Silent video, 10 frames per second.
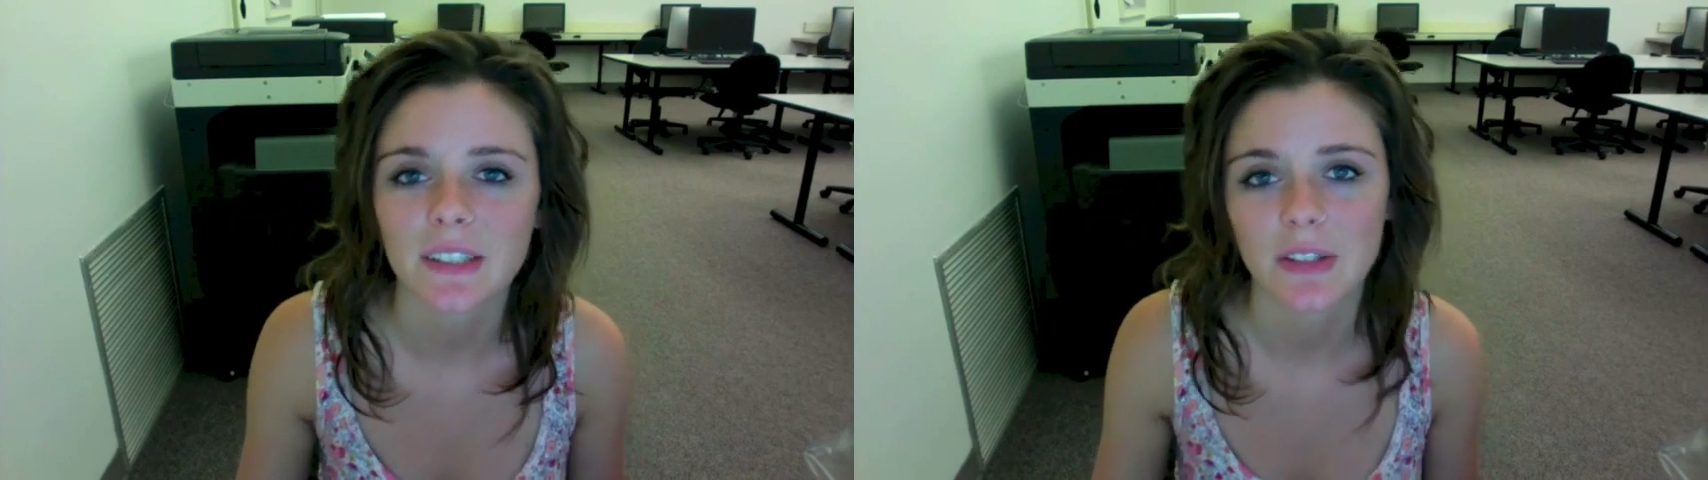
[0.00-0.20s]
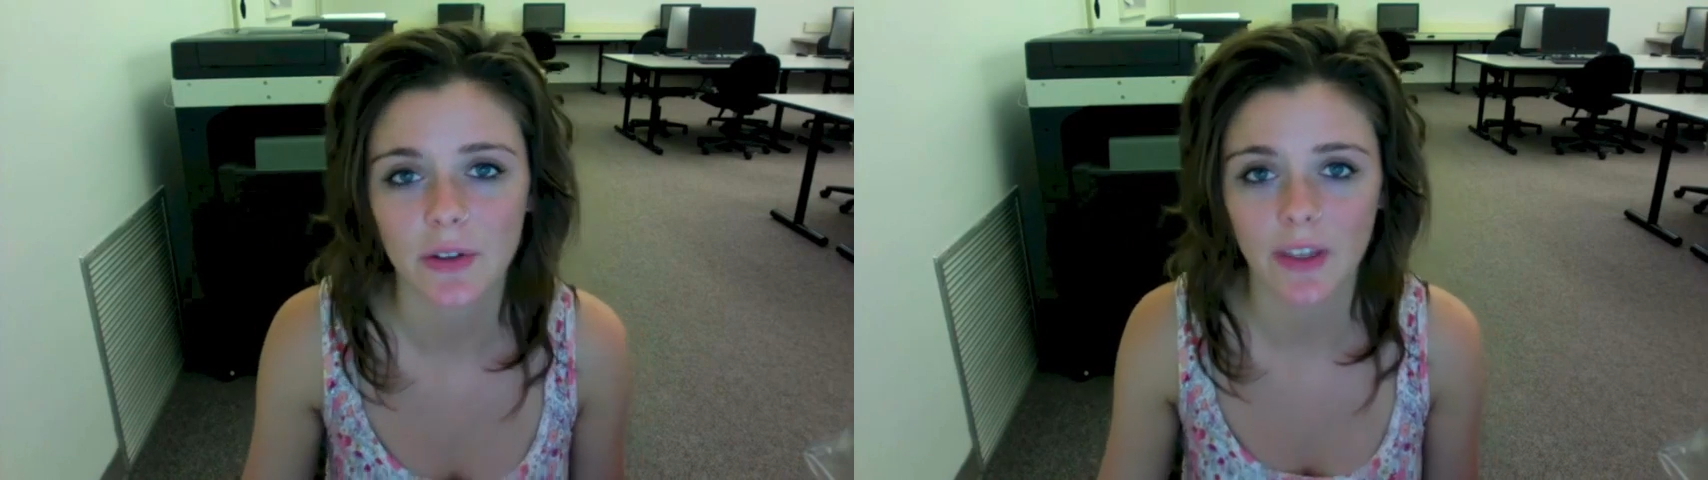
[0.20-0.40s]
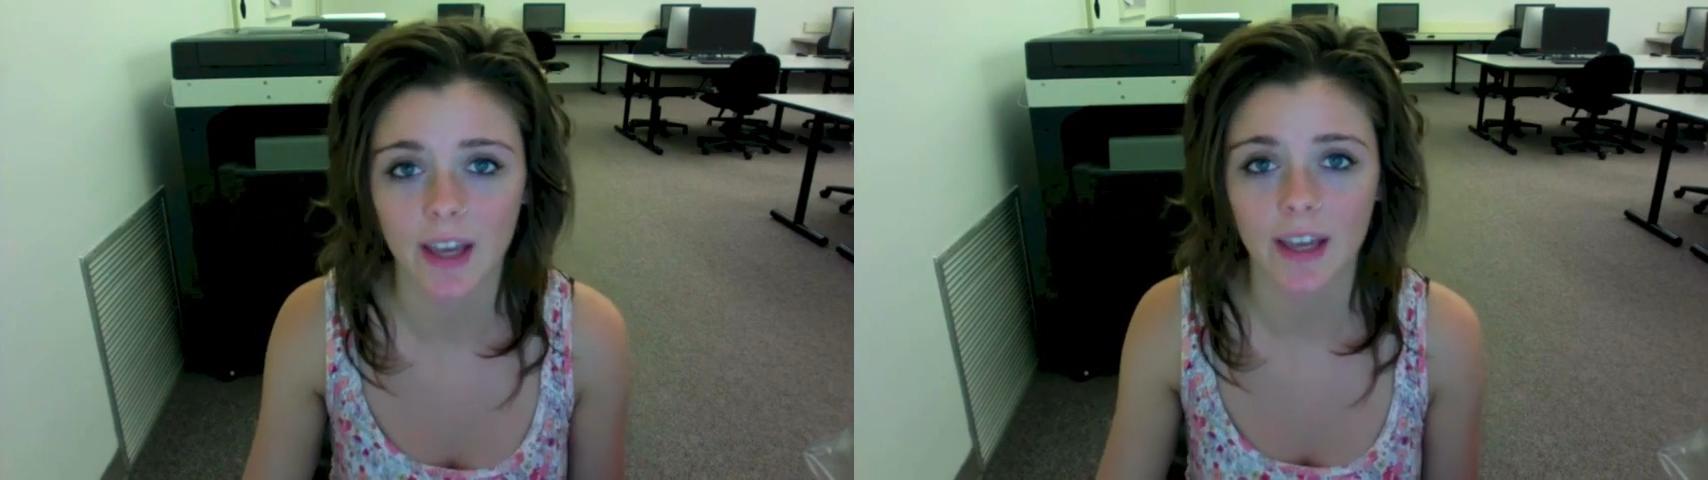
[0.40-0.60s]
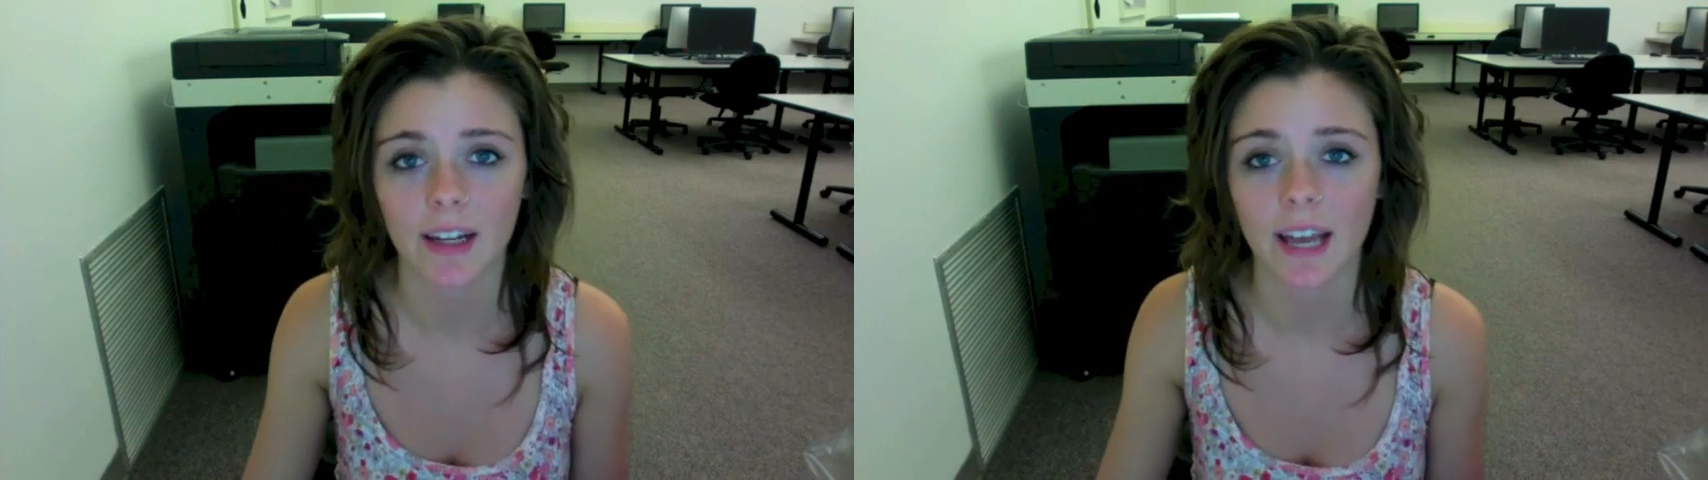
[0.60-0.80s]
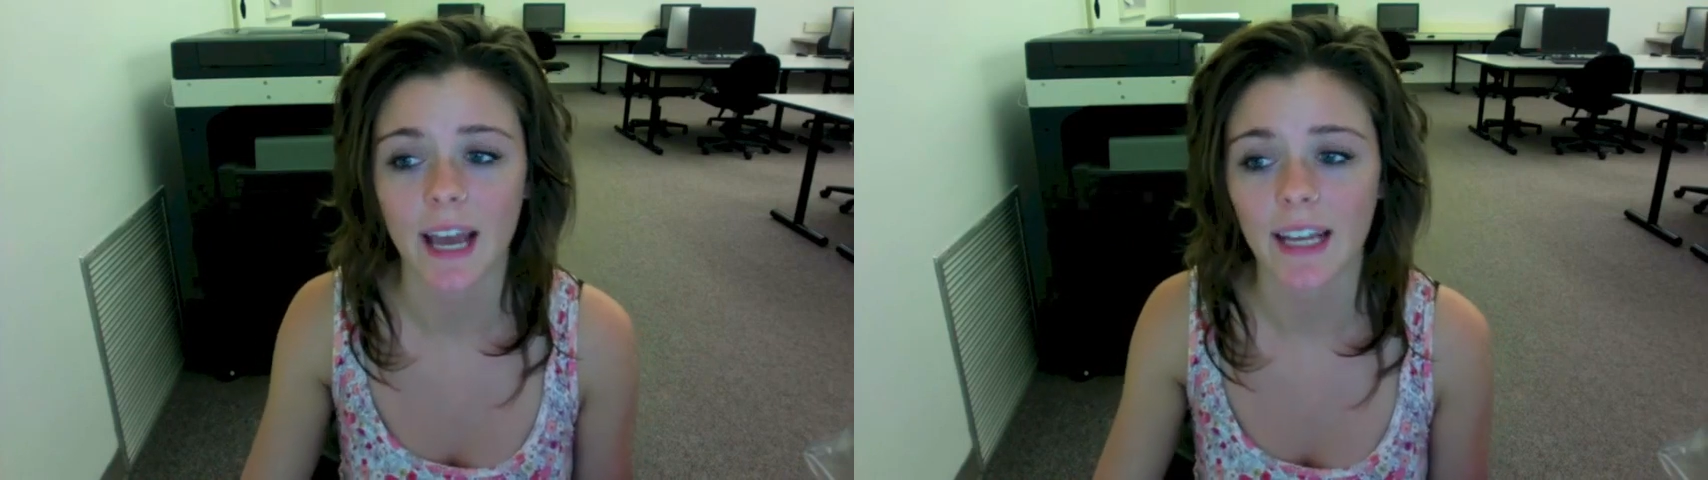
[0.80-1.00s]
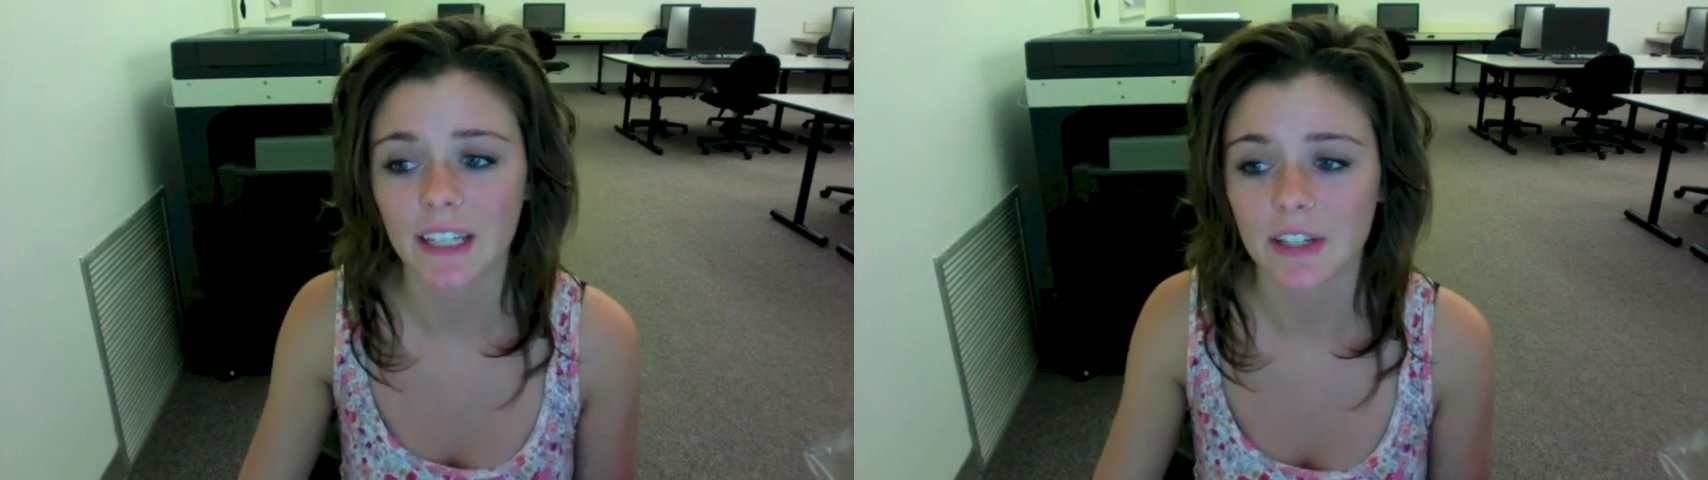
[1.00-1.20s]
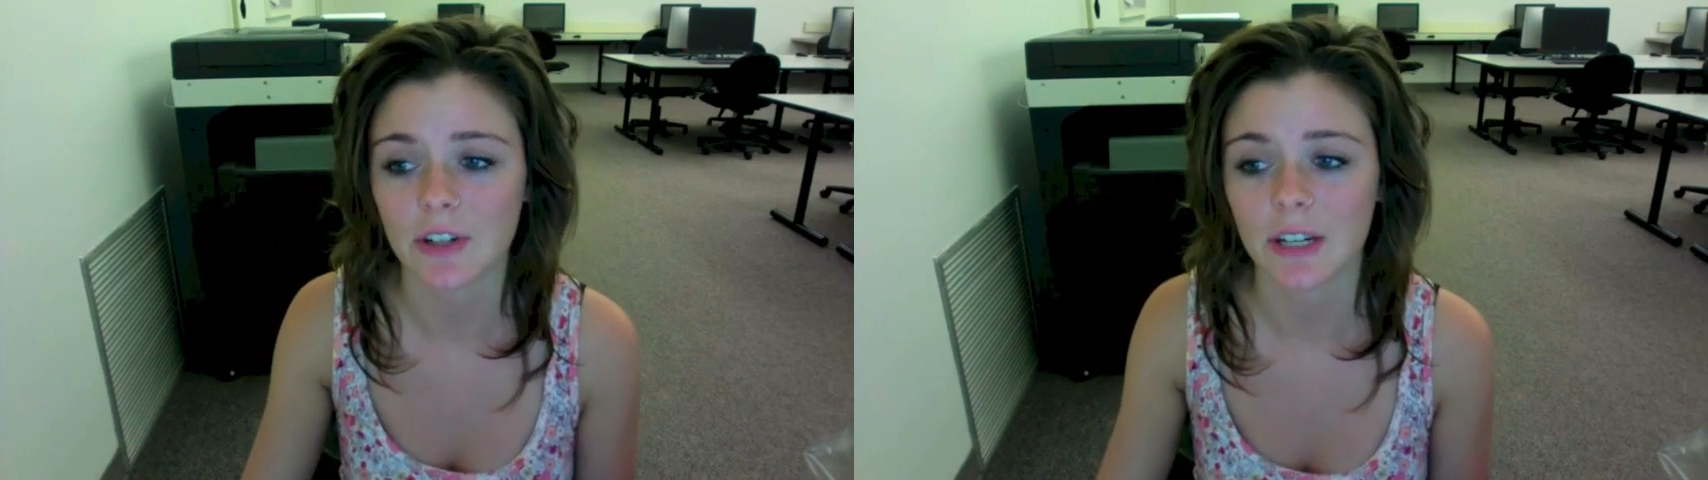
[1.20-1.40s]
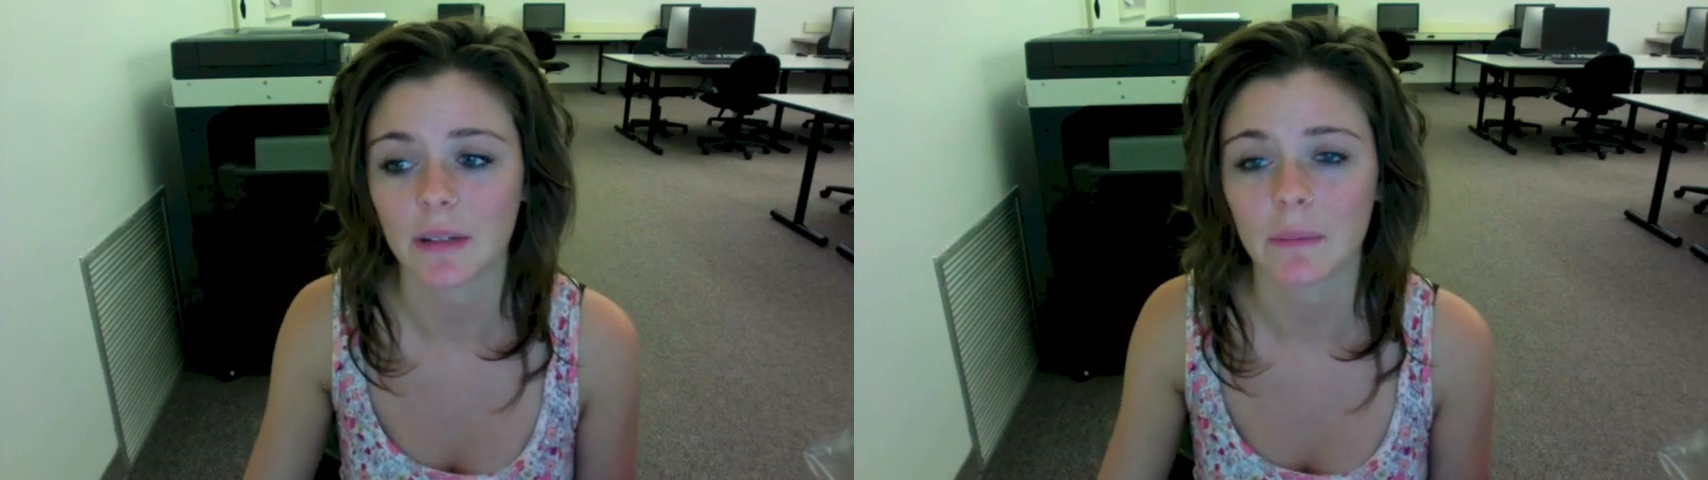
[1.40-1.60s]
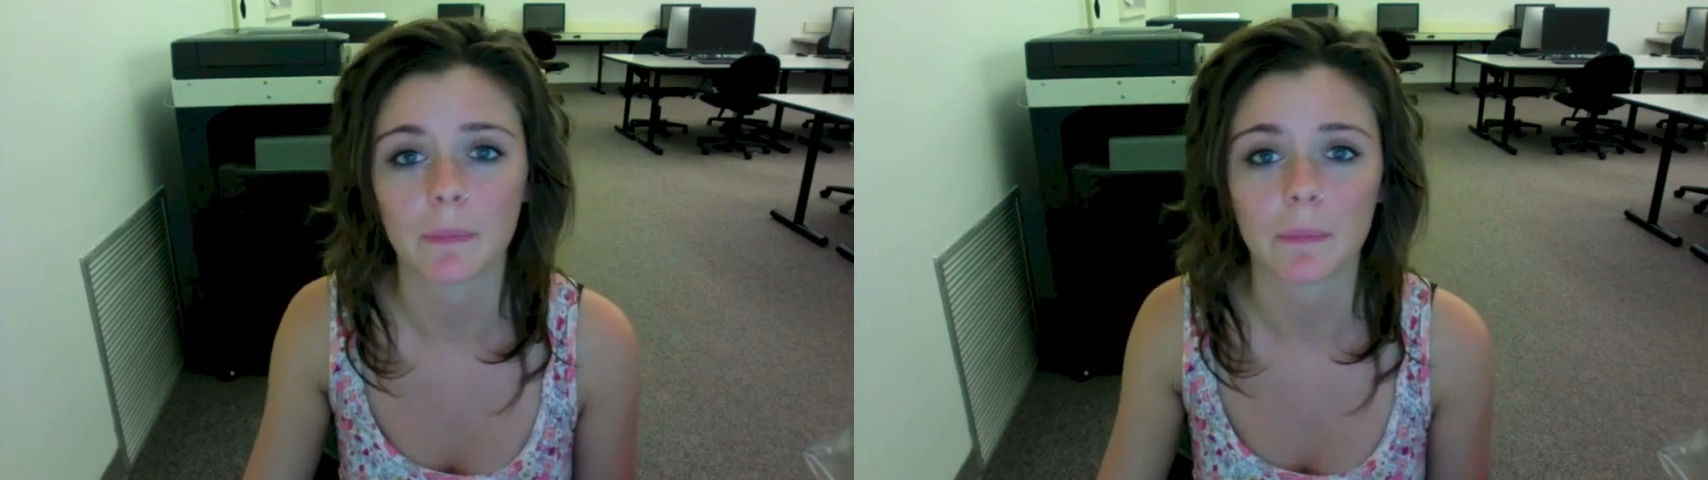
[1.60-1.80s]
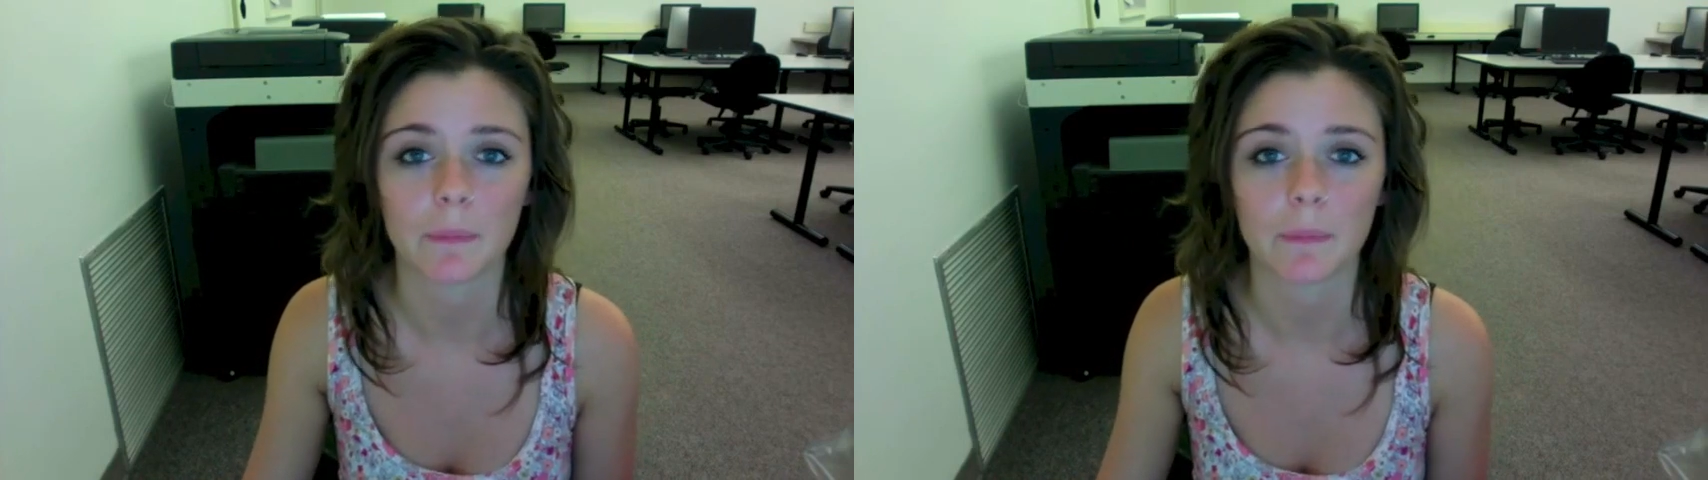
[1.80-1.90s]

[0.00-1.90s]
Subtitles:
so that I can dream